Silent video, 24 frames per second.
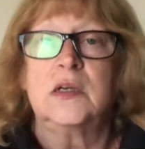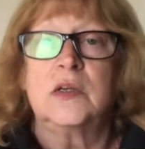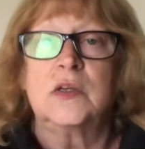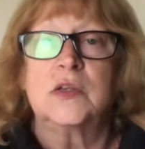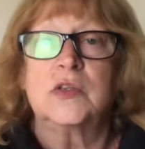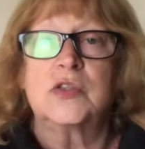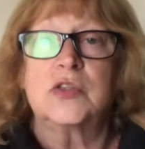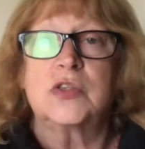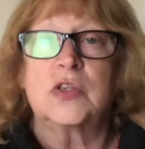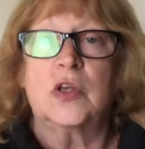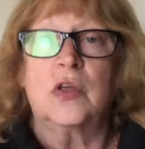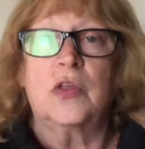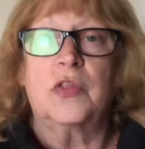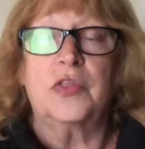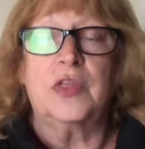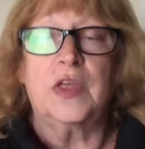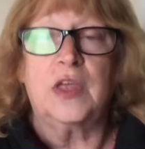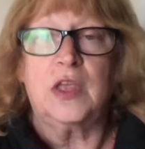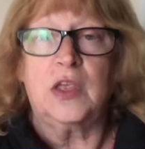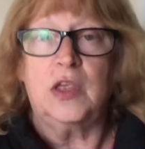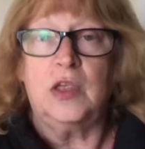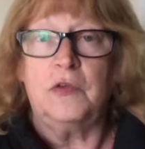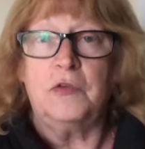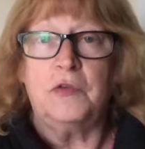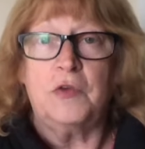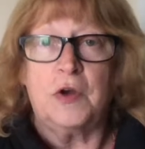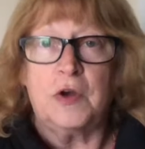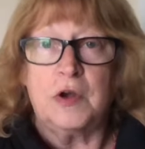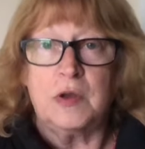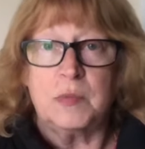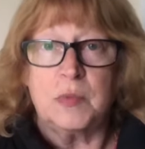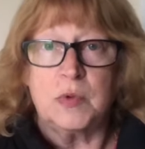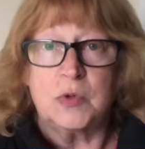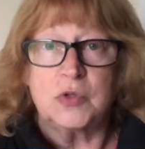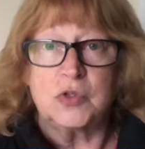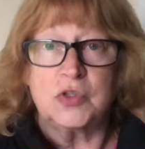So thank you very
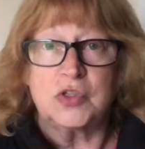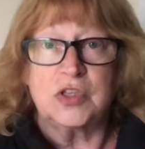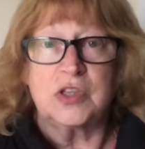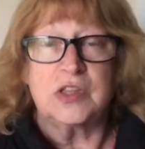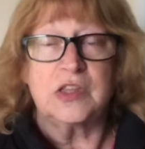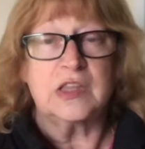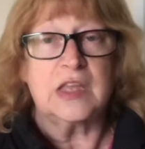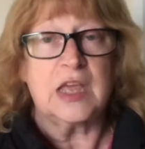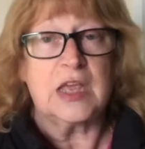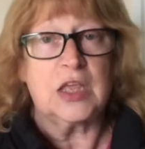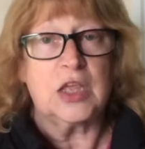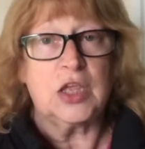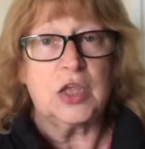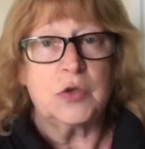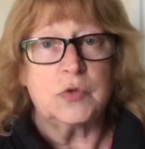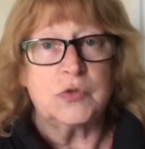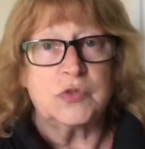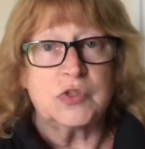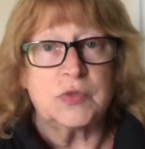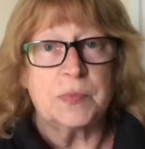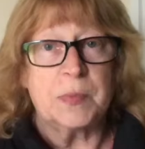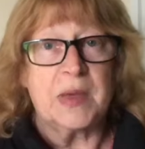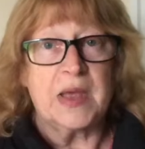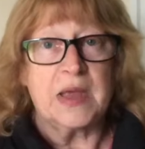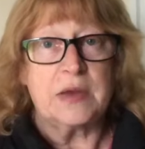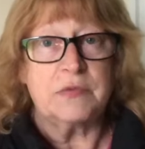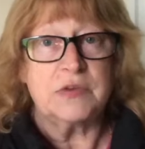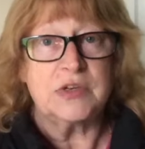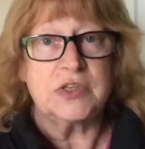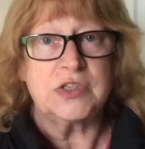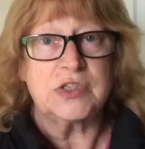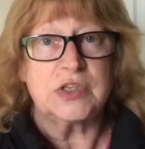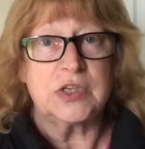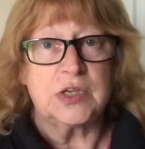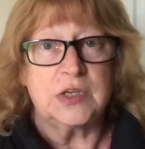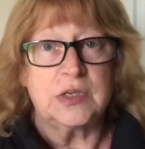much and thank you to my
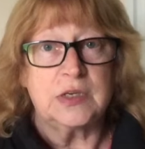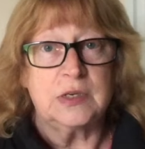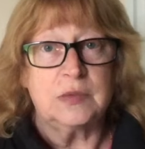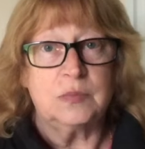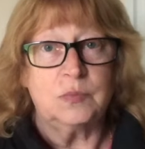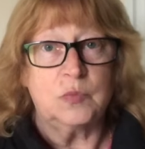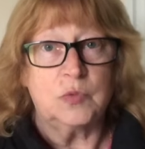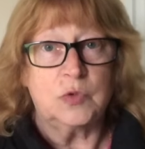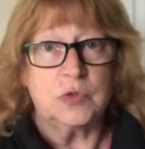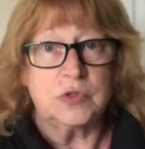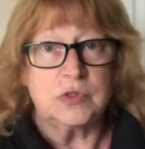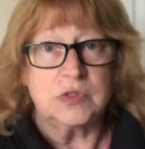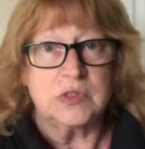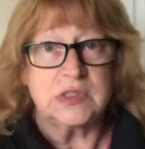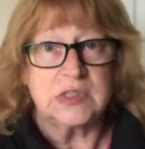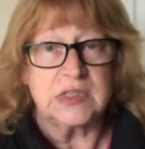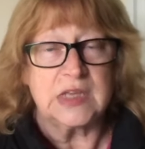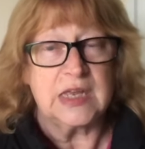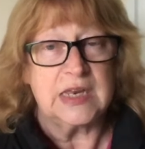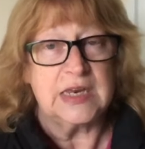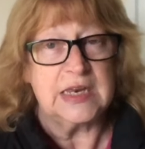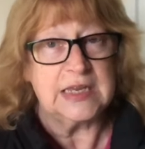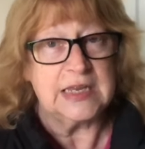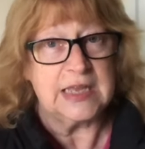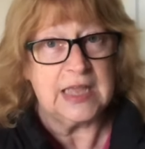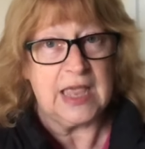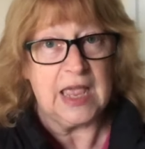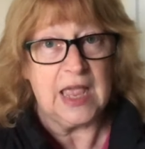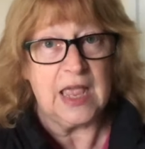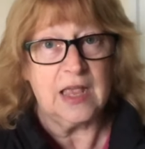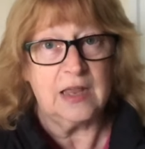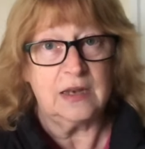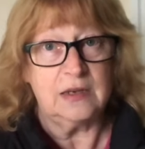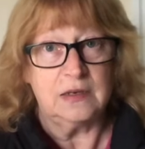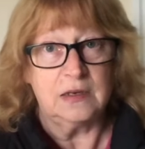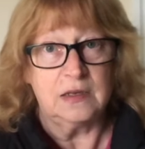returning ones. And
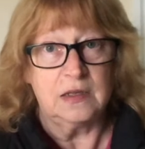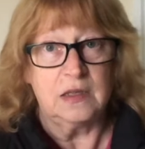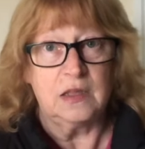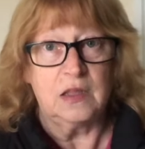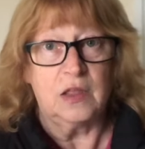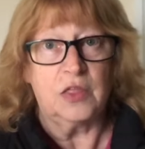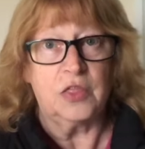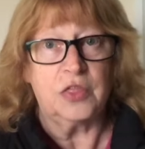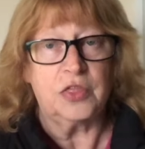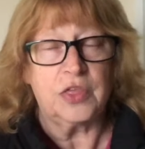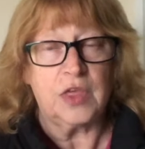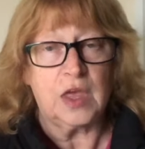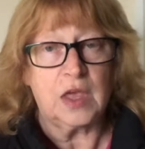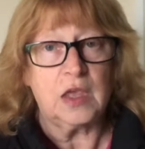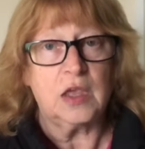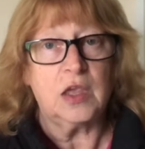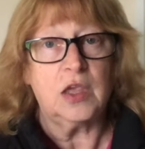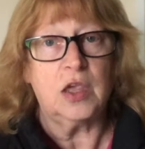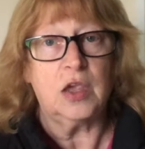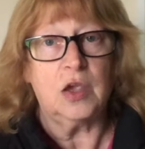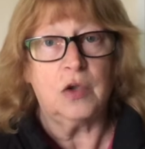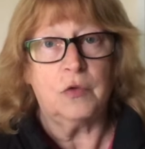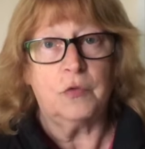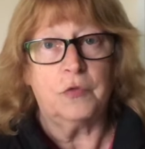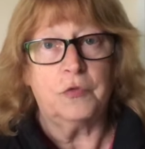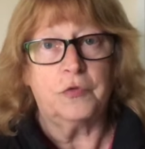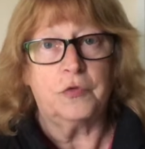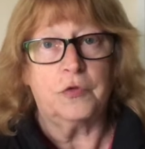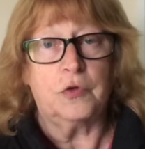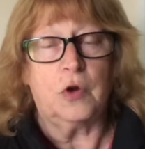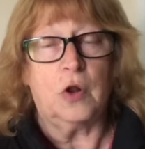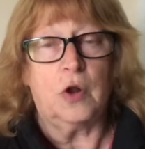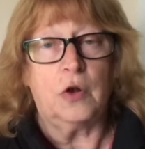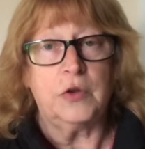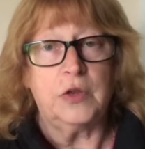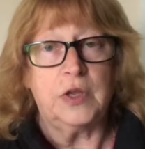again, thank you
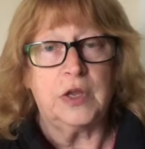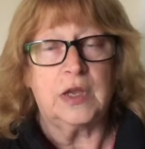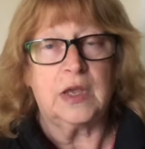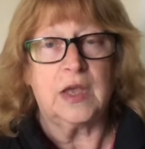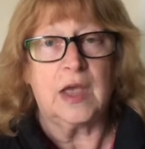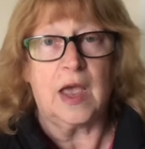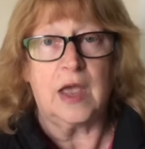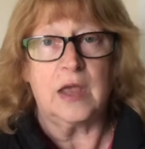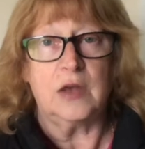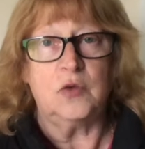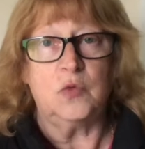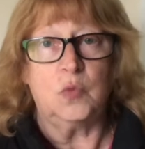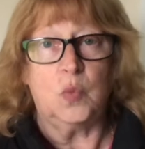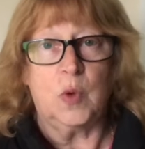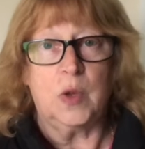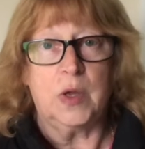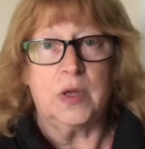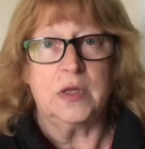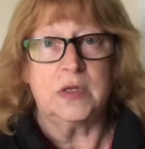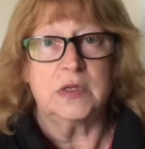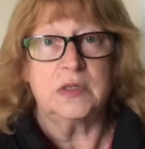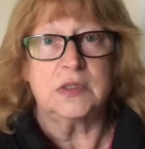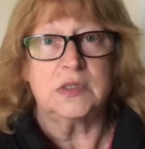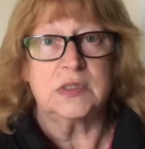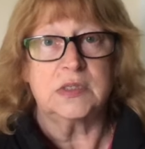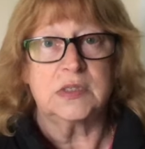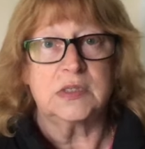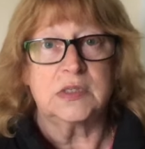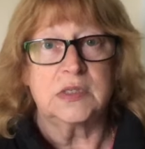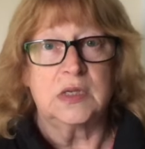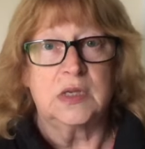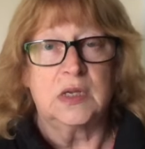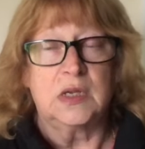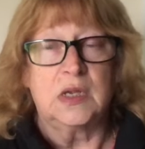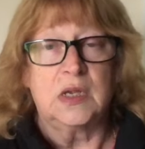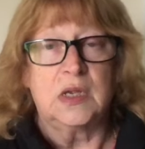for all your kind words.
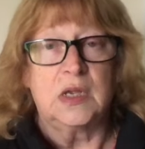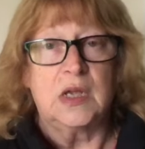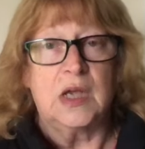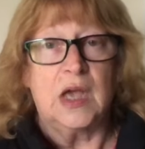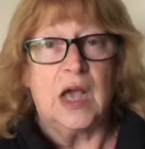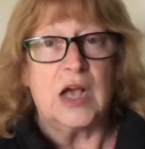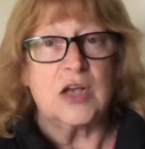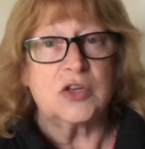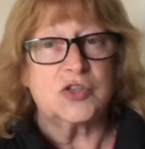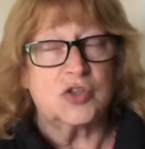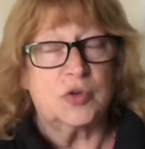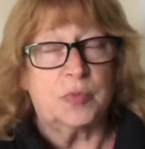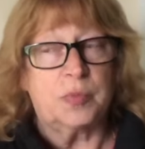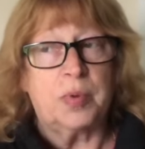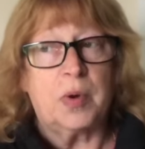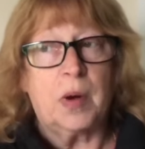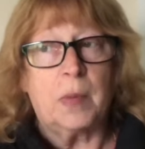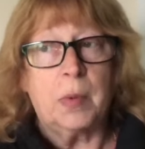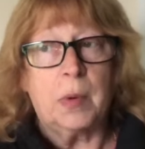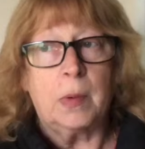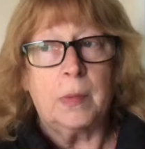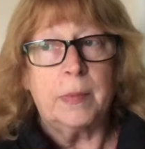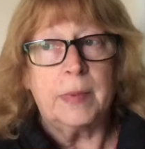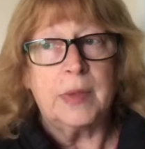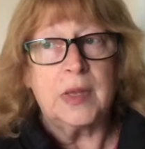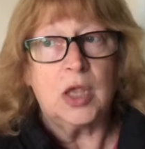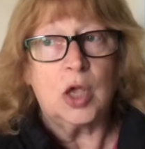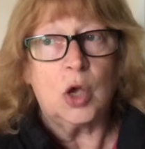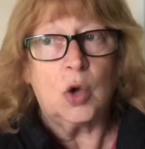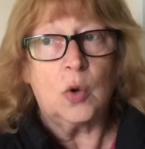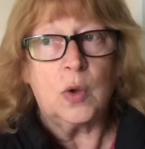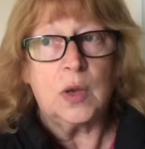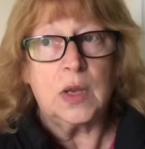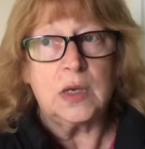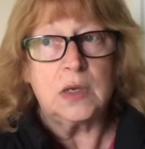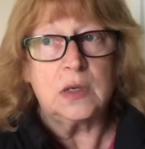I shall probably be
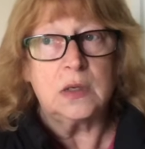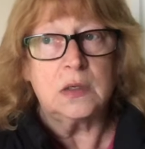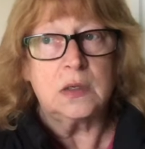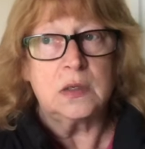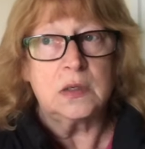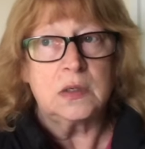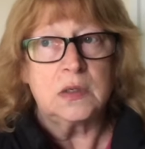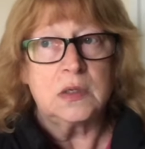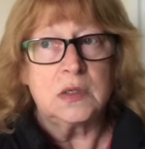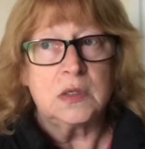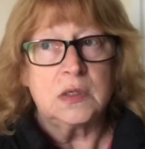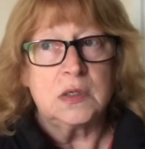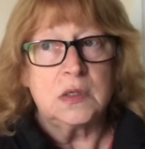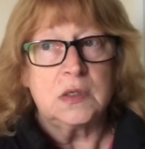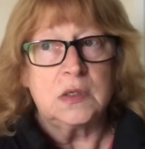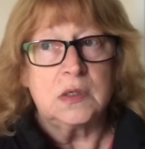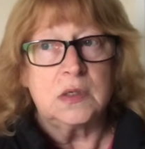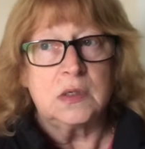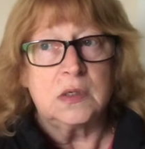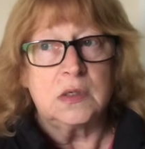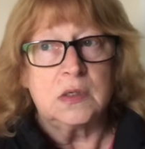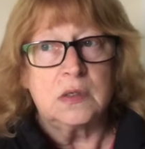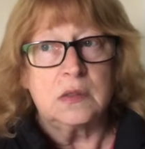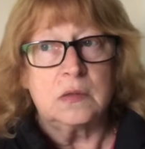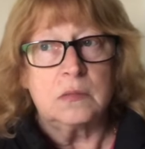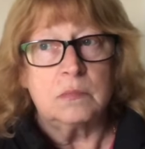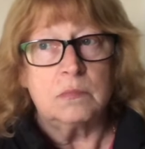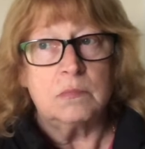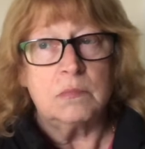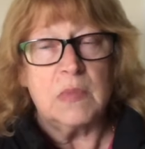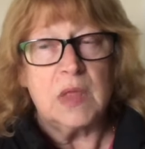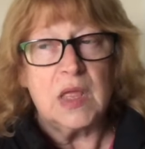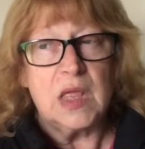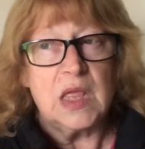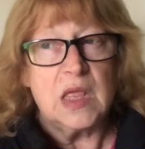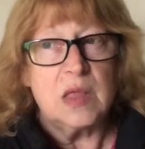going
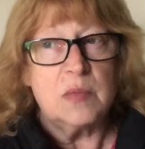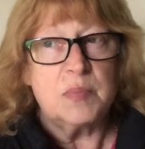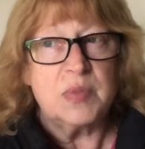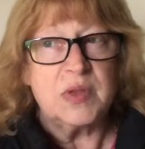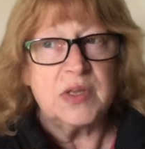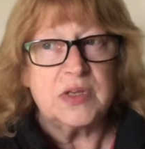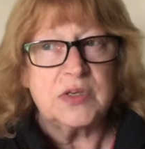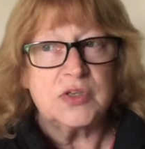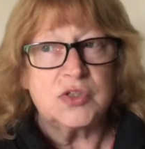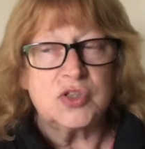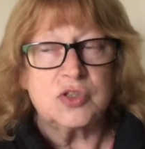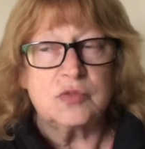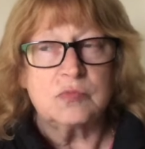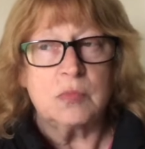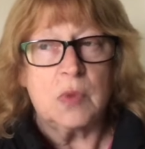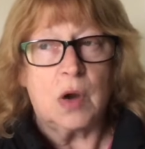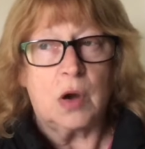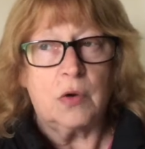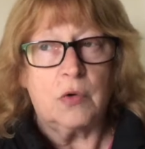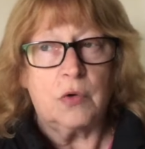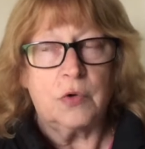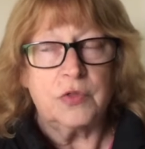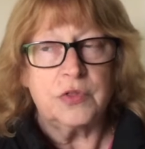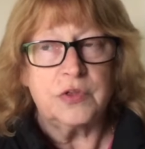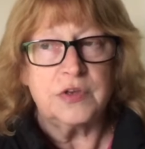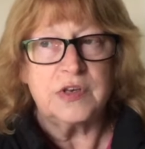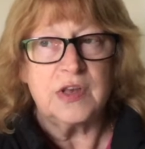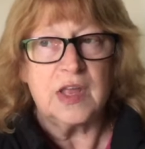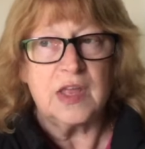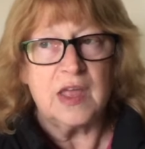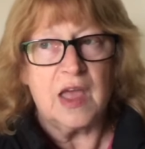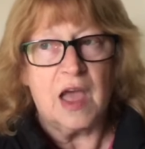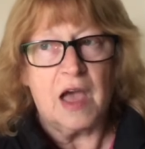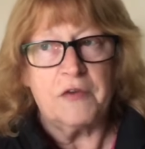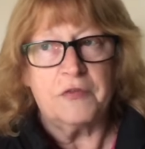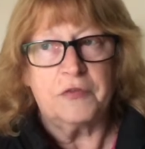maybe tomorrow the
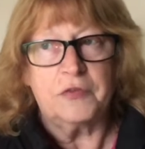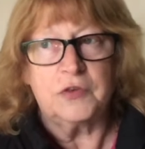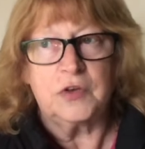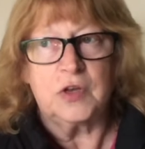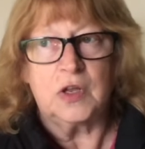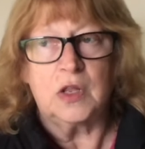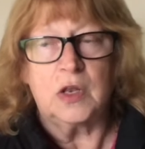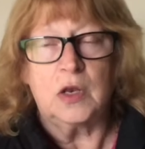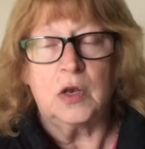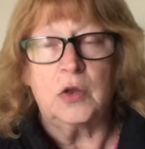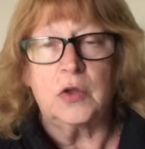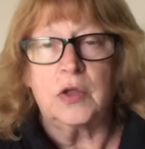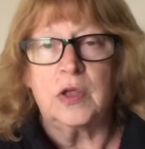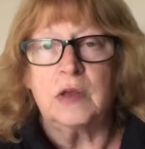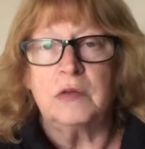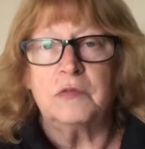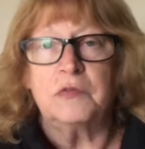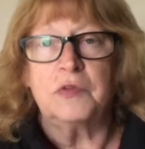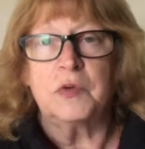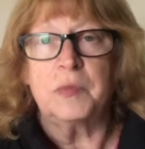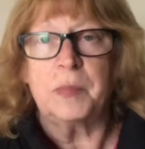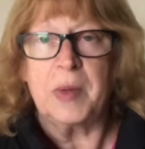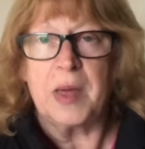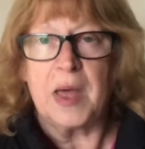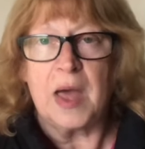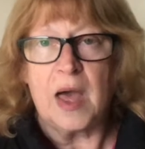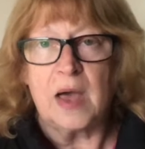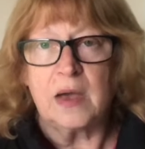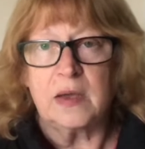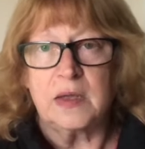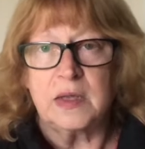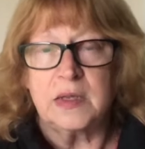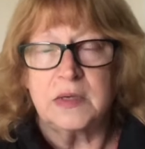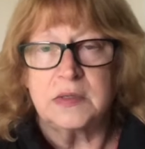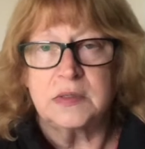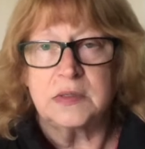day after looking for
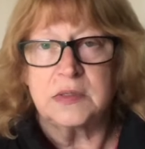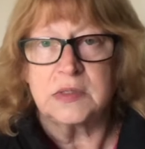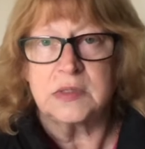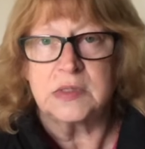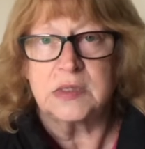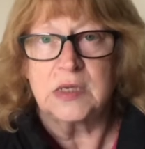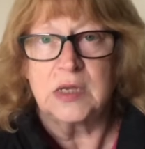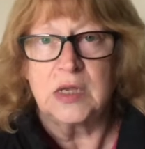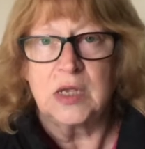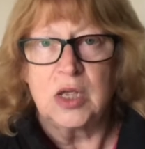bargains